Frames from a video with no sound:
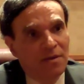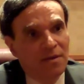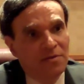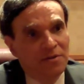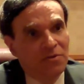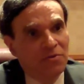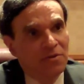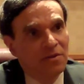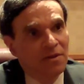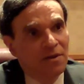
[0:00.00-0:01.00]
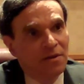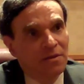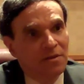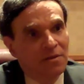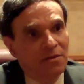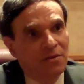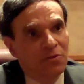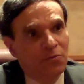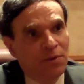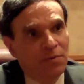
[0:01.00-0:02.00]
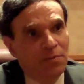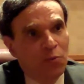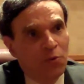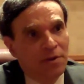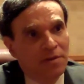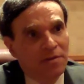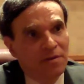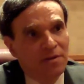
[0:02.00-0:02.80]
has issued 3 reports